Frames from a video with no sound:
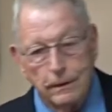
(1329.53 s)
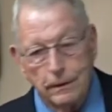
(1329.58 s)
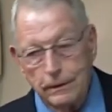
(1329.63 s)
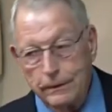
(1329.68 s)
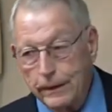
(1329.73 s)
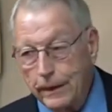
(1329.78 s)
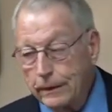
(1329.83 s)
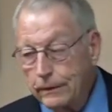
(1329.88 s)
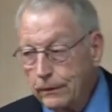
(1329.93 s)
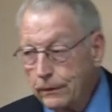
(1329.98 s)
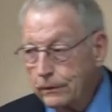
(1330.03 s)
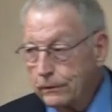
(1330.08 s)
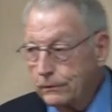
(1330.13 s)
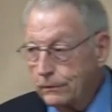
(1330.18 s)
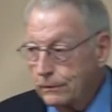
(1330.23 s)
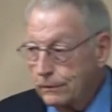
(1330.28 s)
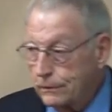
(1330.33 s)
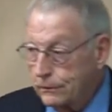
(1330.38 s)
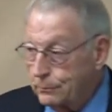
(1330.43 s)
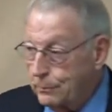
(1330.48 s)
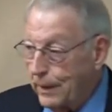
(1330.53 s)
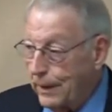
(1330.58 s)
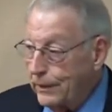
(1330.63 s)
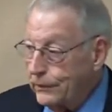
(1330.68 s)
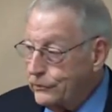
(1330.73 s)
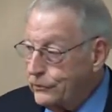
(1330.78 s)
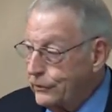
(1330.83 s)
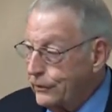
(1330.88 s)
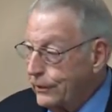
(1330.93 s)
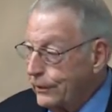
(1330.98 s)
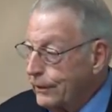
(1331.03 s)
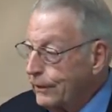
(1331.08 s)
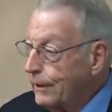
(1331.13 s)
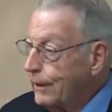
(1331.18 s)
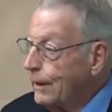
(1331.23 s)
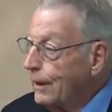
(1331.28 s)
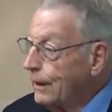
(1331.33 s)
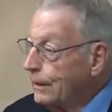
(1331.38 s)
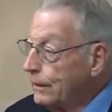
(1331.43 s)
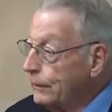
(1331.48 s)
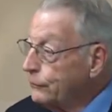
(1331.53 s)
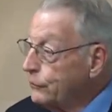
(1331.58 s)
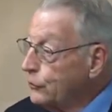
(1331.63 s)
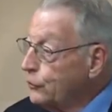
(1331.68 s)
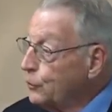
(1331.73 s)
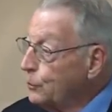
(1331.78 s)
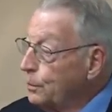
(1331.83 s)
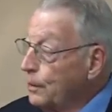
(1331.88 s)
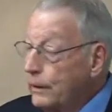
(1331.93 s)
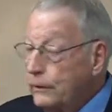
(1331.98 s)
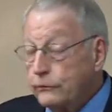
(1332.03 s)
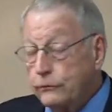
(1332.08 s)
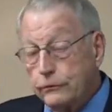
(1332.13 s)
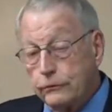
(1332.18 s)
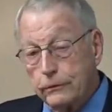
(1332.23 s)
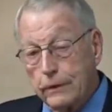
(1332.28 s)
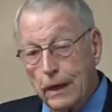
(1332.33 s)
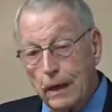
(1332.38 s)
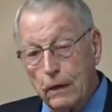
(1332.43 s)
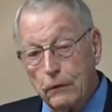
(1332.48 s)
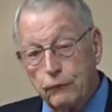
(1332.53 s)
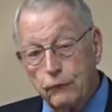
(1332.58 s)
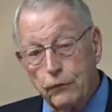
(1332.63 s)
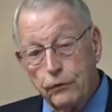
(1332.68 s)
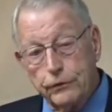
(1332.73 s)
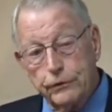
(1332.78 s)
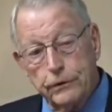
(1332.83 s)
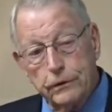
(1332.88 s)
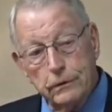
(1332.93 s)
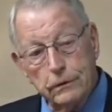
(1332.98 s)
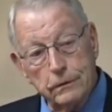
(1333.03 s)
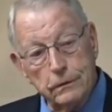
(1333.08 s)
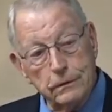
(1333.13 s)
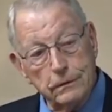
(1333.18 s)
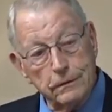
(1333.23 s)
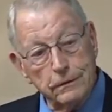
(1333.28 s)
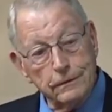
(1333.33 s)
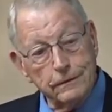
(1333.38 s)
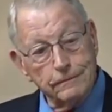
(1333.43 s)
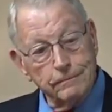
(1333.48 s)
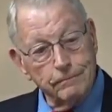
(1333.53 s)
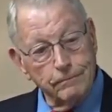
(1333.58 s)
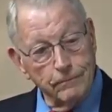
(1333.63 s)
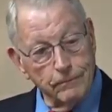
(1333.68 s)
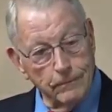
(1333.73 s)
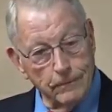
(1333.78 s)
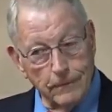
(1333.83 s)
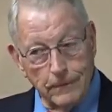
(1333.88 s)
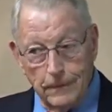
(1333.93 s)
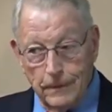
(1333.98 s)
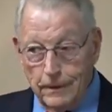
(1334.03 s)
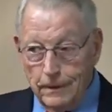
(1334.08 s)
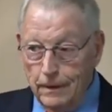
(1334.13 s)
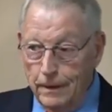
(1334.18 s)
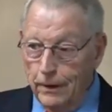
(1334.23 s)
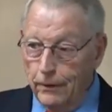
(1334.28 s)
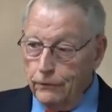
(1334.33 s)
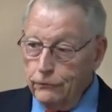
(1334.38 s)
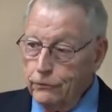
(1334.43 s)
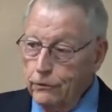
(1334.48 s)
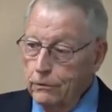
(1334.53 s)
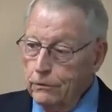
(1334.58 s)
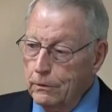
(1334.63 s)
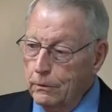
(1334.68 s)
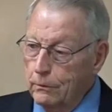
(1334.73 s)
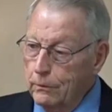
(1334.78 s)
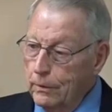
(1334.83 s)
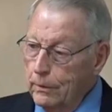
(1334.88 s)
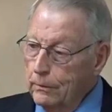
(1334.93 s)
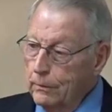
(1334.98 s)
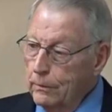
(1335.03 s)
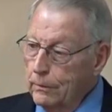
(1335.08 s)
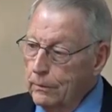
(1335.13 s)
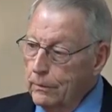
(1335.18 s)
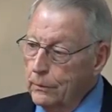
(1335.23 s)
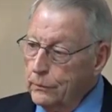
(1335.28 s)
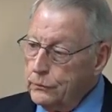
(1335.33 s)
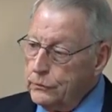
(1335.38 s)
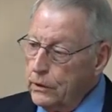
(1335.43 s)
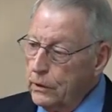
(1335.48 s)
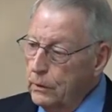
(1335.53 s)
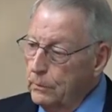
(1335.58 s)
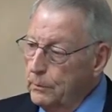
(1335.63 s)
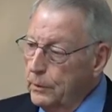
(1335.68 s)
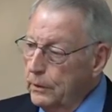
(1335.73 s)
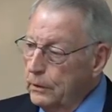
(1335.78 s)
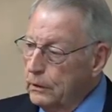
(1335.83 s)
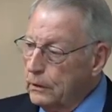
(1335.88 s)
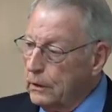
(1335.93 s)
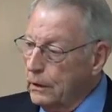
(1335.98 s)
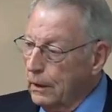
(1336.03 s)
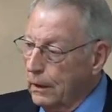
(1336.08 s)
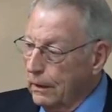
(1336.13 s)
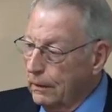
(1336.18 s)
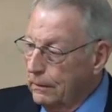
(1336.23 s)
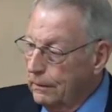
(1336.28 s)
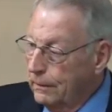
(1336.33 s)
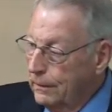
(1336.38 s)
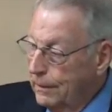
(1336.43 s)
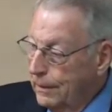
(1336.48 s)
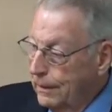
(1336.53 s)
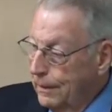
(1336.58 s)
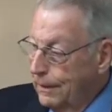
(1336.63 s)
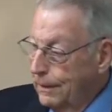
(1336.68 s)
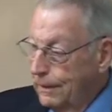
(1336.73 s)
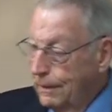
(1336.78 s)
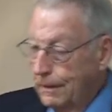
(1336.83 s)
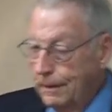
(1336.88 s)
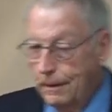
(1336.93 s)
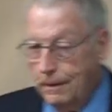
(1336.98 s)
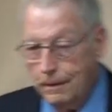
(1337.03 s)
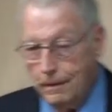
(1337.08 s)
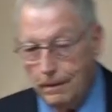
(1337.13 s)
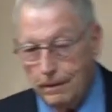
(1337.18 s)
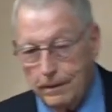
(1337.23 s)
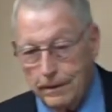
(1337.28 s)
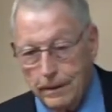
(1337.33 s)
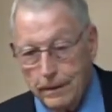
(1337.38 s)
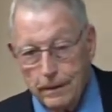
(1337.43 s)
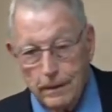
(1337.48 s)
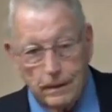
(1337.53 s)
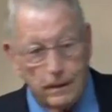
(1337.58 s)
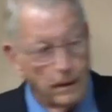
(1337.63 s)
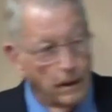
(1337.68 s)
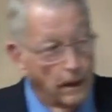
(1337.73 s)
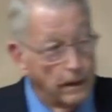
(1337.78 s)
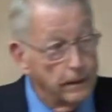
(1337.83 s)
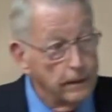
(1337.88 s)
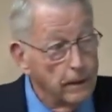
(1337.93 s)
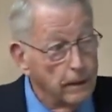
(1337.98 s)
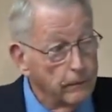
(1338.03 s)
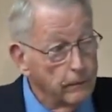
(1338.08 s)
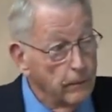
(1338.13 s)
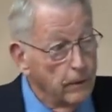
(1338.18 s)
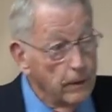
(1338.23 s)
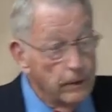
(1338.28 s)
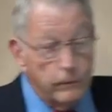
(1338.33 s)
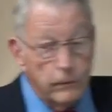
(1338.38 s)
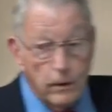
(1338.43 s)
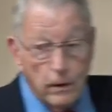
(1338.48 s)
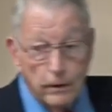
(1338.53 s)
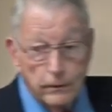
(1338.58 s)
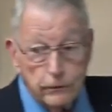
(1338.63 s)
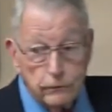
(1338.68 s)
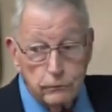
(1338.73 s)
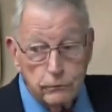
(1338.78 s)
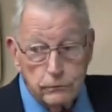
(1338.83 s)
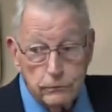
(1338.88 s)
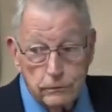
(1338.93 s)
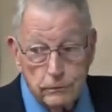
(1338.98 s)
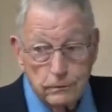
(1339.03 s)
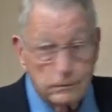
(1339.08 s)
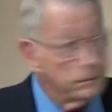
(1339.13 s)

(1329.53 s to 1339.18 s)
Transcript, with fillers: of the end of this, this past year, lived in two places, California, Arizona. Where, where was I going to build a car? Okay. I didn't have, have a car. This was,